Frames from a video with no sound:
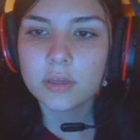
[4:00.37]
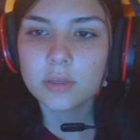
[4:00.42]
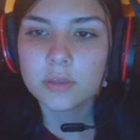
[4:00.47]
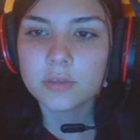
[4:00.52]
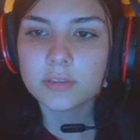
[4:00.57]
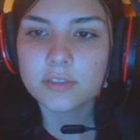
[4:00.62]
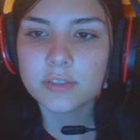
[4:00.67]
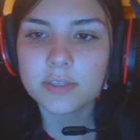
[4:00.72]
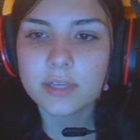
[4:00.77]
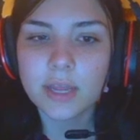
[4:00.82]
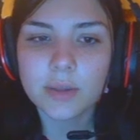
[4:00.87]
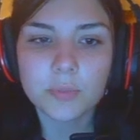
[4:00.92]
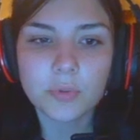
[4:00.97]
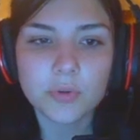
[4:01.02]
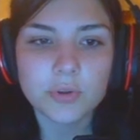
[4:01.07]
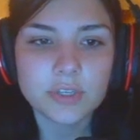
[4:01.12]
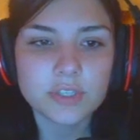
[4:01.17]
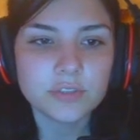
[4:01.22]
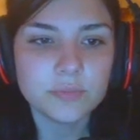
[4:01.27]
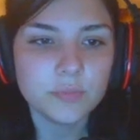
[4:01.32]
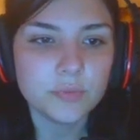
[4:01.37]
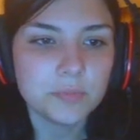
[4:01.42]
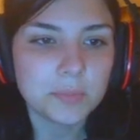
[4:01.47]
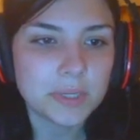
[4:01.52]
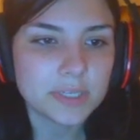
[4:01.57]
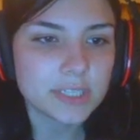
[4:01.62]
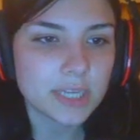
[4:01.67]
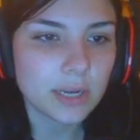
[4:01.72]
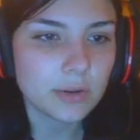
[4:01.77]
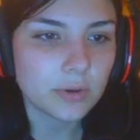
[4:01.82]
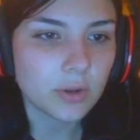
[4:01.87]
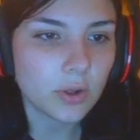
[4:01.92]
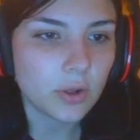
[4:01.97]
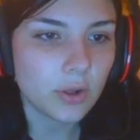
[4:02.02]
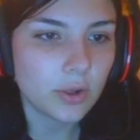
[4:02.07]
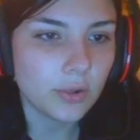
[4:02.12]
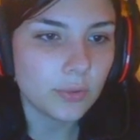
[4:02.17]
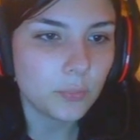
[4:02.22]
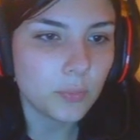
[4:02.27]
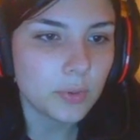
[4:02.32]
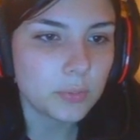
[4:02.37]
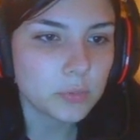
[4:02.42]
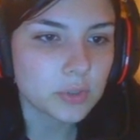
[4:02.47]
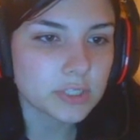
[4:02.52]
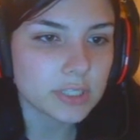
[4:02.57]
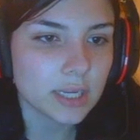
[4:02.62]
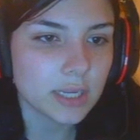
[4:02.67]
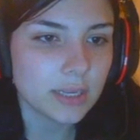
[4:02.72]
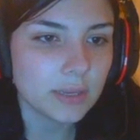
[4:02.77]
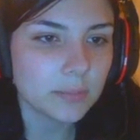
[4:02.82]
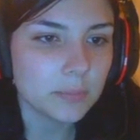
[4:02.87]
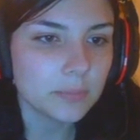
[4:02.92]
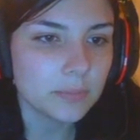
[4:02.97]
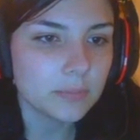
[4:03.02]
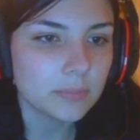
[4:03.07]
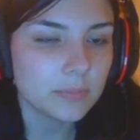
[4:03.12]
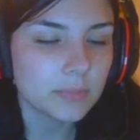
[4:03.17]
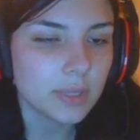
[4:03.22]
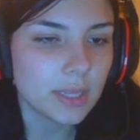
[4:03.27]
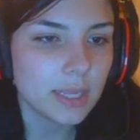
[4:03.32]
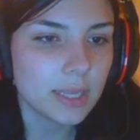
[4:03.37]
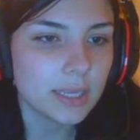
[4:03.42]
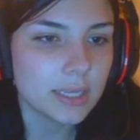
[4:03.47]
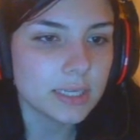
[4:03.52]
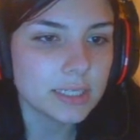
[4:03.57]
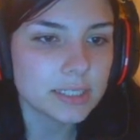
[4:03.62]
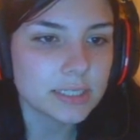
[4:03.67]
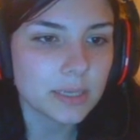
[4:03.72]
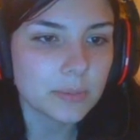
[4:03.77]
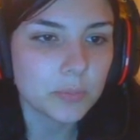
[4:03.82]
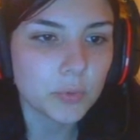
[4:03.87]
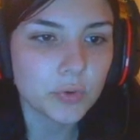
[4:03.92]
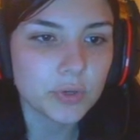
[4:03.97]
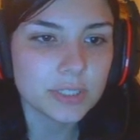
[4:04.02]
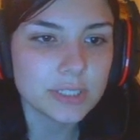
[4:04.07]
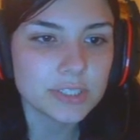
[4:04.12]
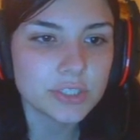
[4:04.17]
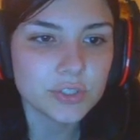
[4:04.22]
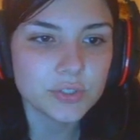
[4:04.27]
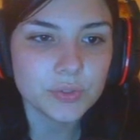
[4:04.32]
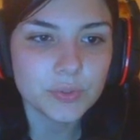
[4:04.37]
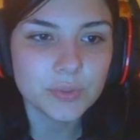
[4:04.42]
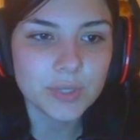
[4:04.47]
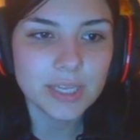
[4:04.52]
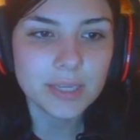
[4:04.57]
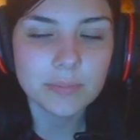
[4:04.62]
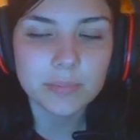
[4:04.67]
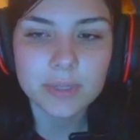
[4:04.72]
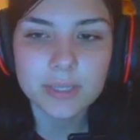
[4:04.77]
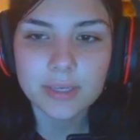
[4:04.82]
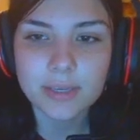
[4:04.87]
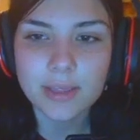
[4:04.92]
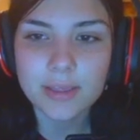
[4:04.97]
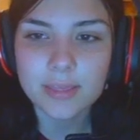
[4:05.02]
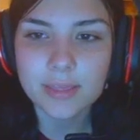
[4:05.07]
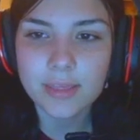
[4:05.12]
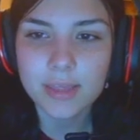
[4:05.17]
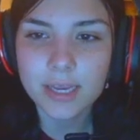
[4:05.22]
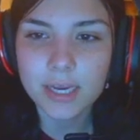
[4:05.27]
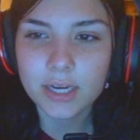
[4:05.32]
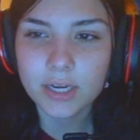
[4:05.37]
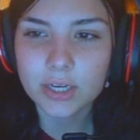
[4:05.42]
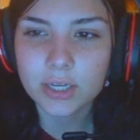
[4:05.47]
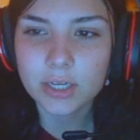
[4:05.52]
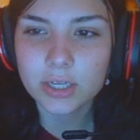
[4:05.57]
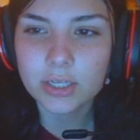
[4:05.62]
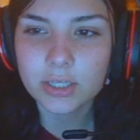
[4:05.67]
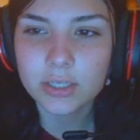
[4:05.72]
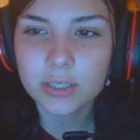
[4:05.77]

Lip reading: So now I'm going to move my town hall one more time, and I'm going to keep it there.